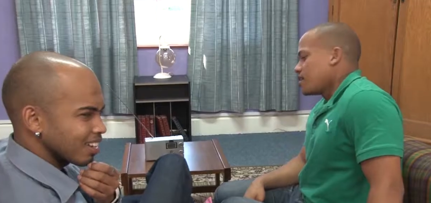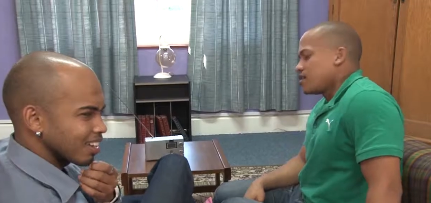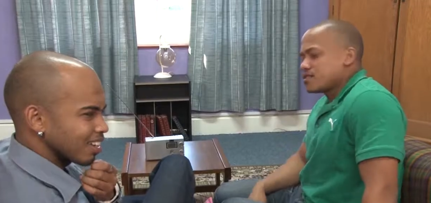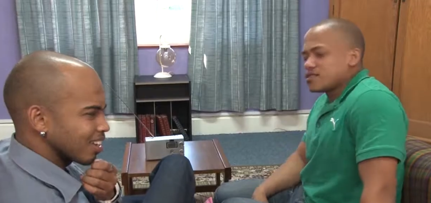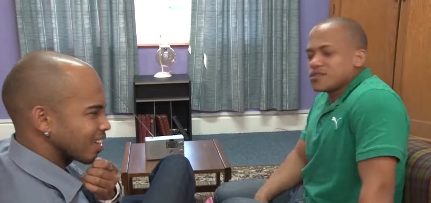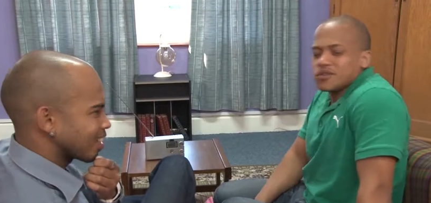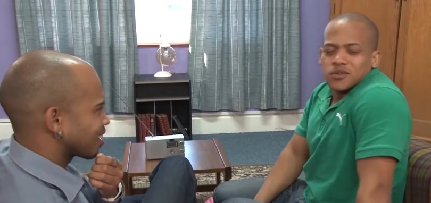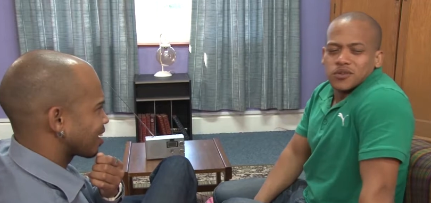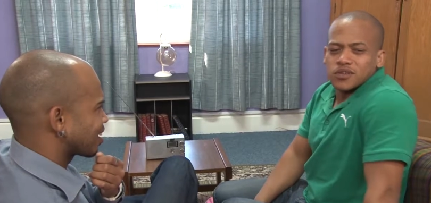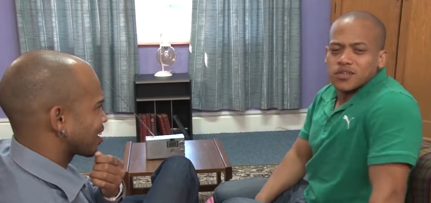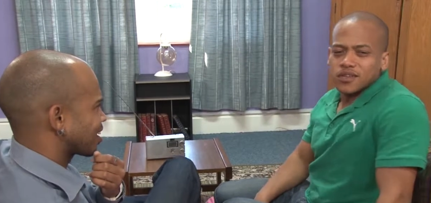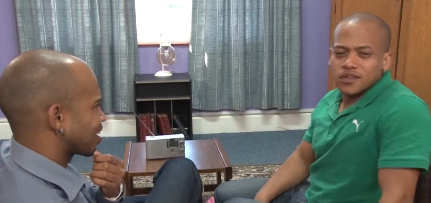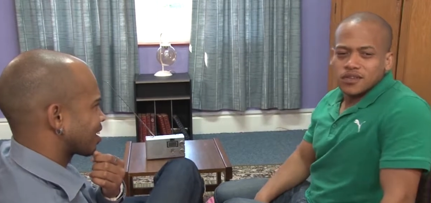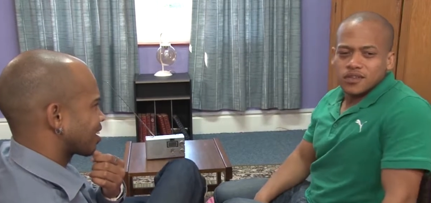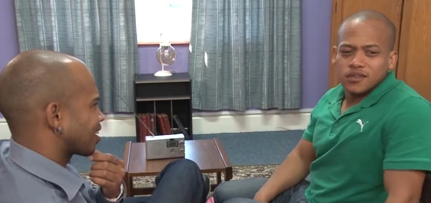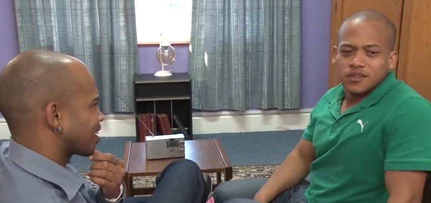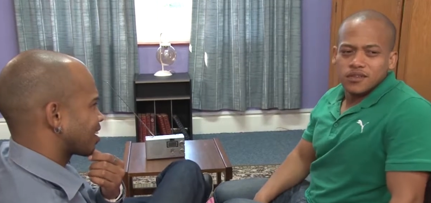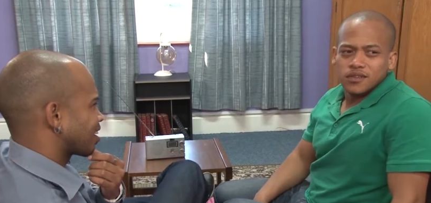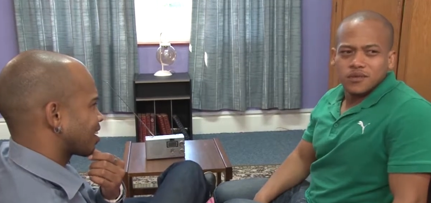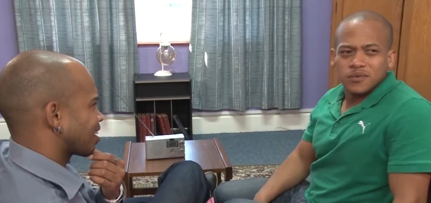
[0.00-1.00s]
Speaker 1: So look here,
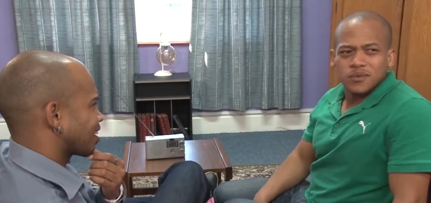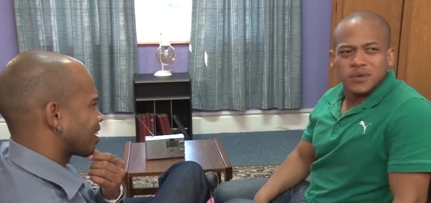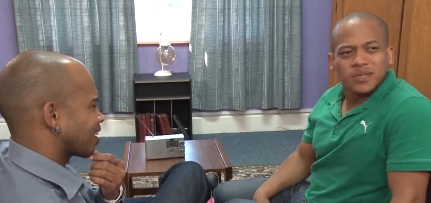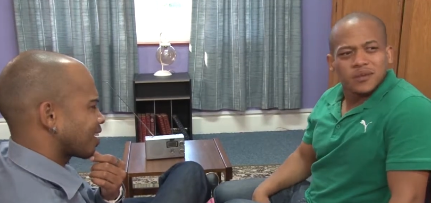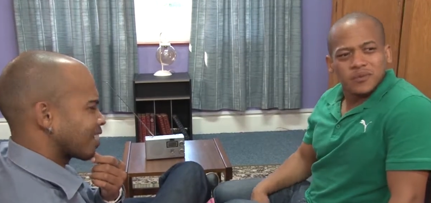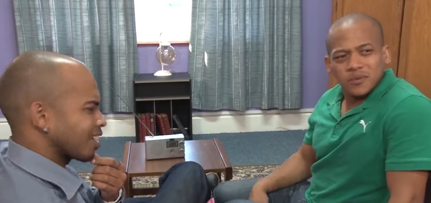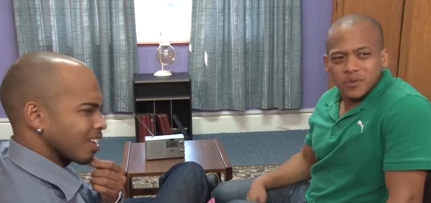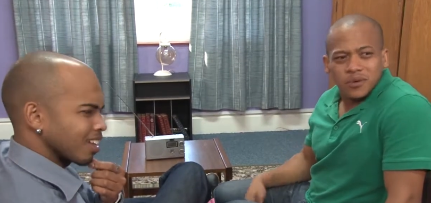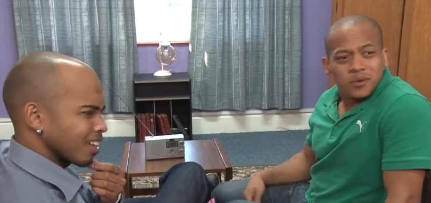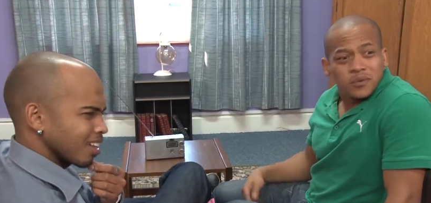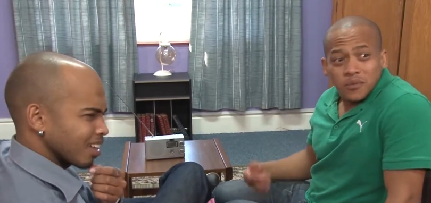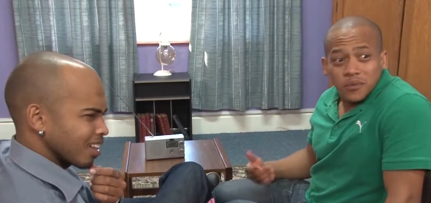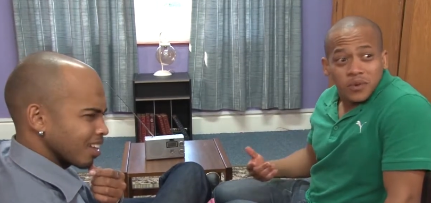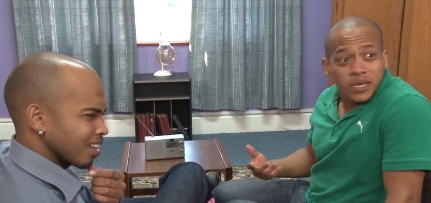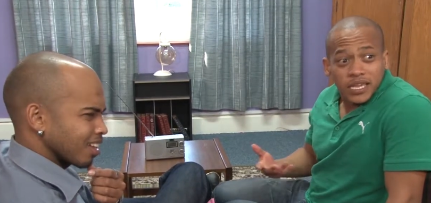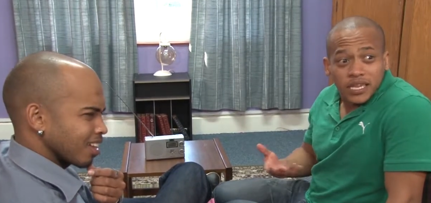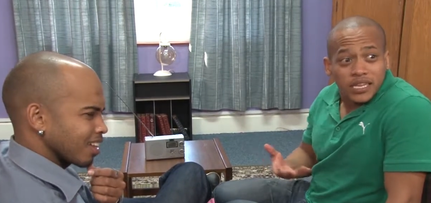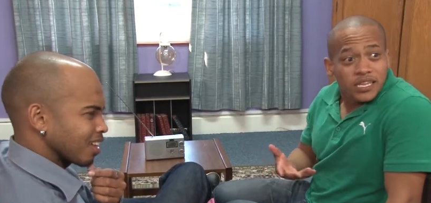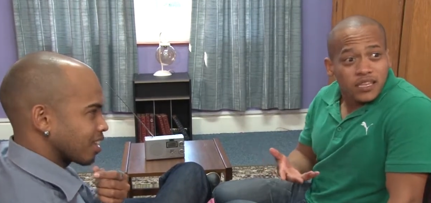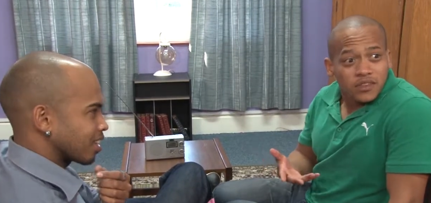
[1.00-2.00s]
where,
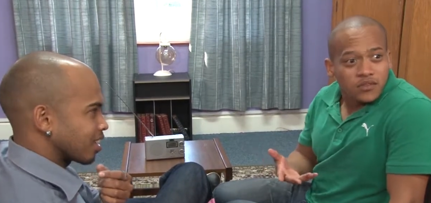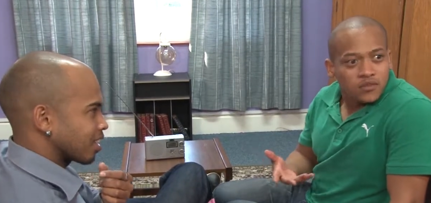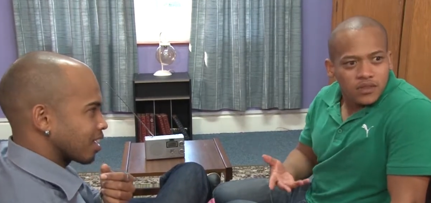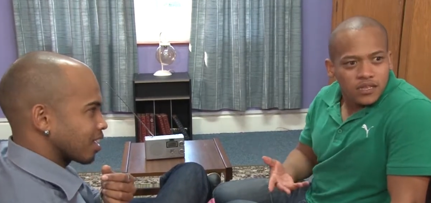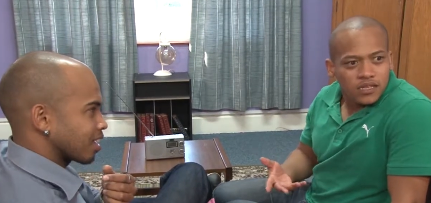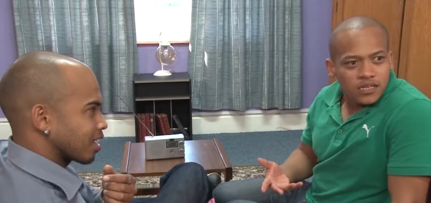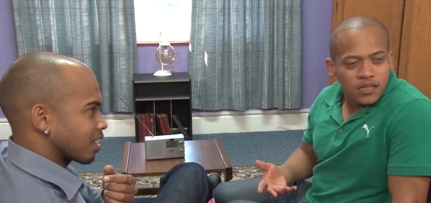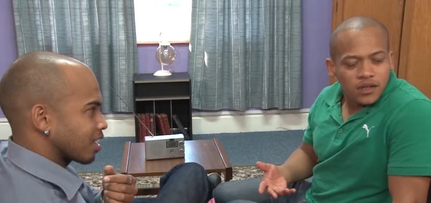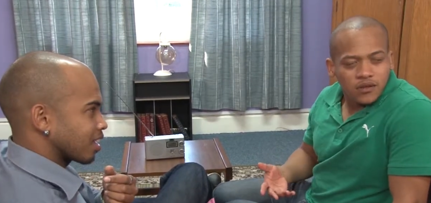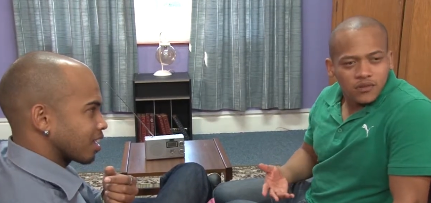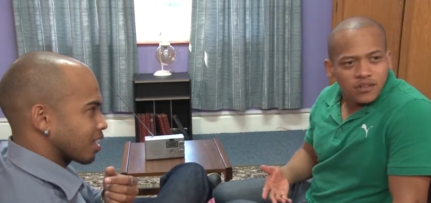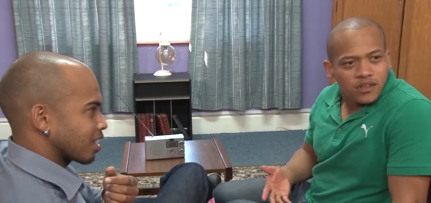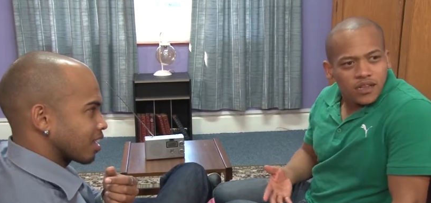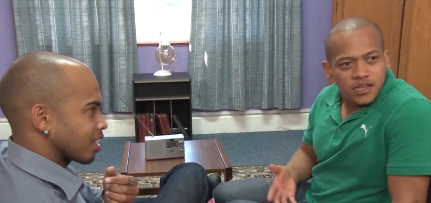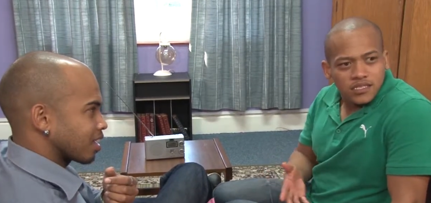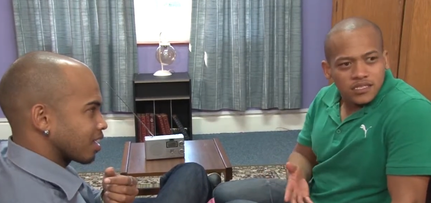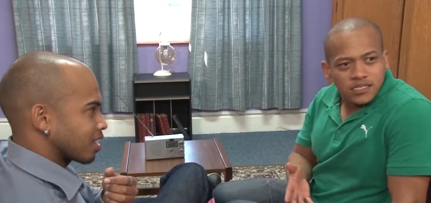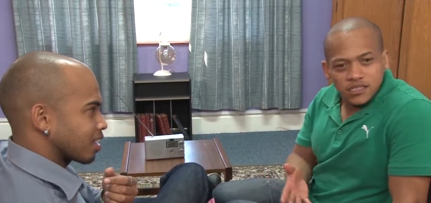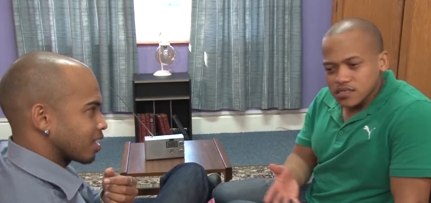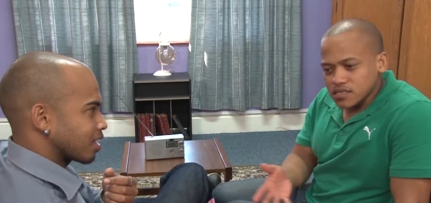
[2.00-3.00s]
where can you then count
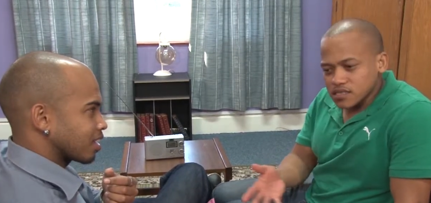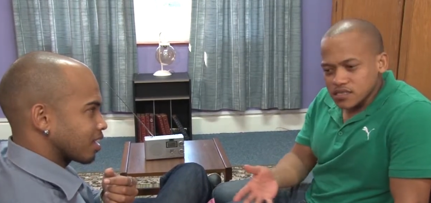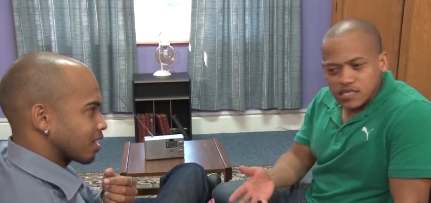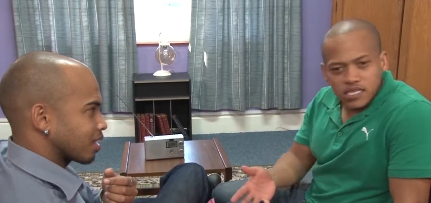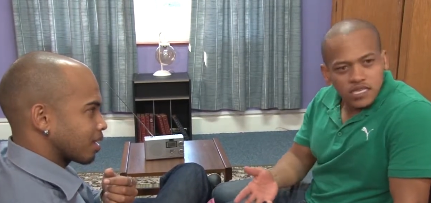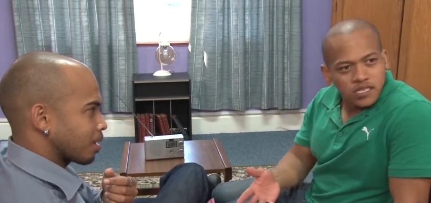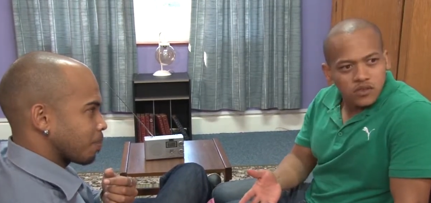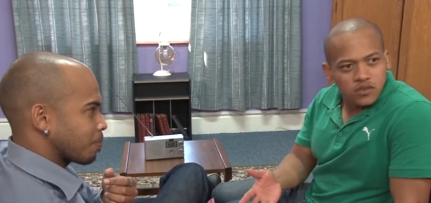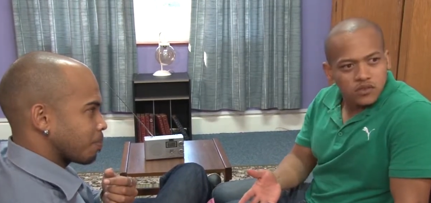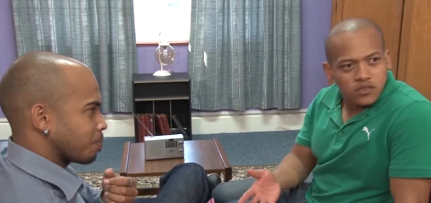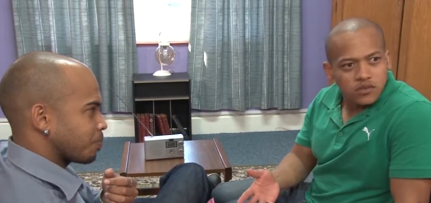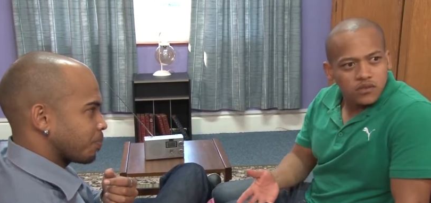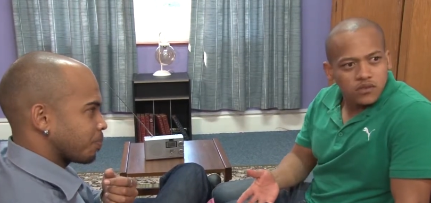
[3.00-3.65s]
cards in casinos